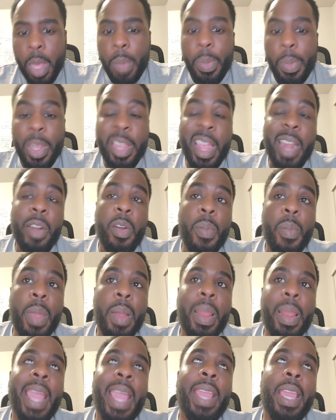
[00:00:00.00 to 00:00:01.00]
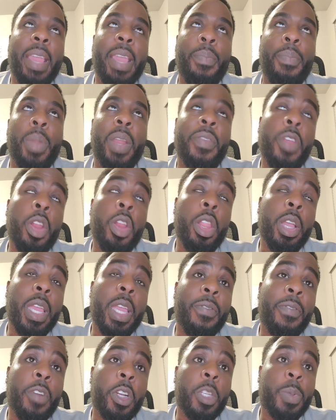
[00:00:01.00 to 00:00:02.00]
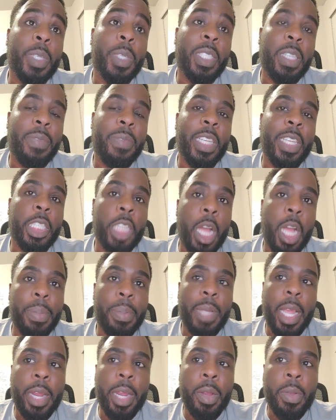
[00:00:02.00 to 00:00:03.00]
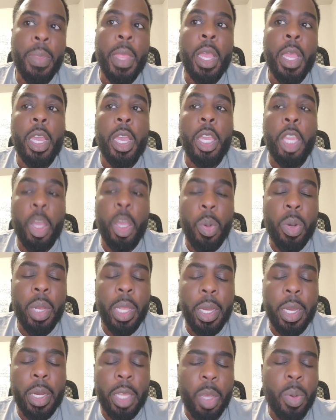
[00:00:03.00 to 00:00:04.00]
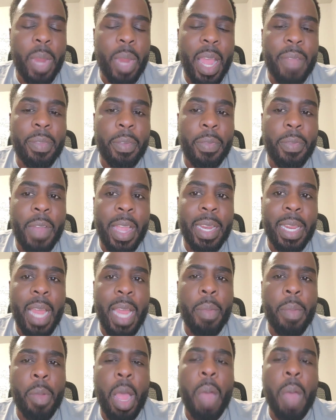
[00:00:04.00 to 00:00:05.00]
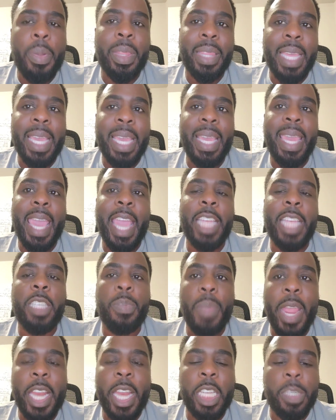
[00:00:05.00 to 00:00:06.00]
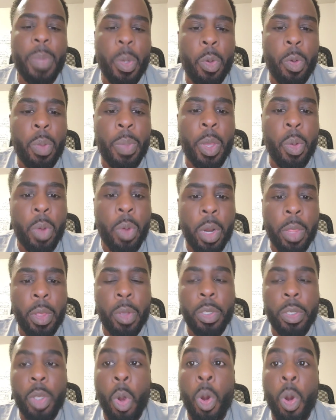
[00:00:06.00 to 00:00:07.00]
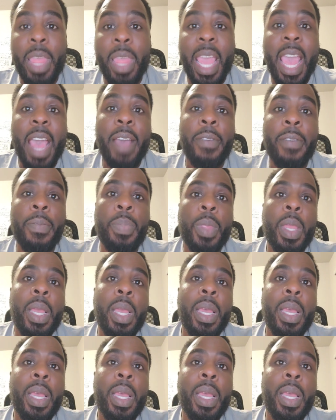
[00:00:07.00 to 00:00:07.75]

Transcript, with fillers: But you got to remember, like, if you're looking for a specific job title, you would have to find it. I would think case management would be one of those, or they have.